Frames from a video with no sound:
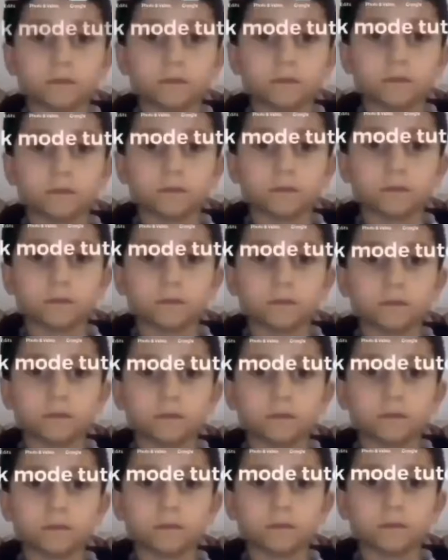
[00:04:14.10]

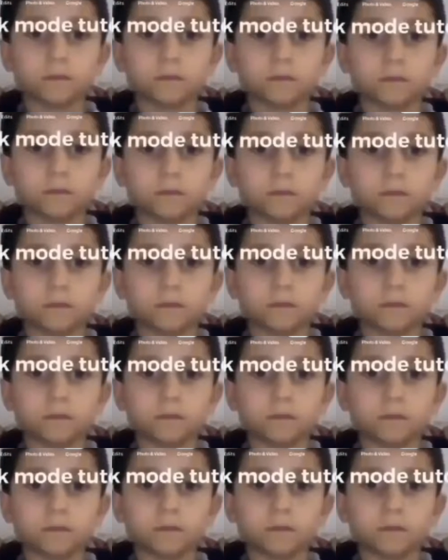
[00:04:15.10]
(no one is talking)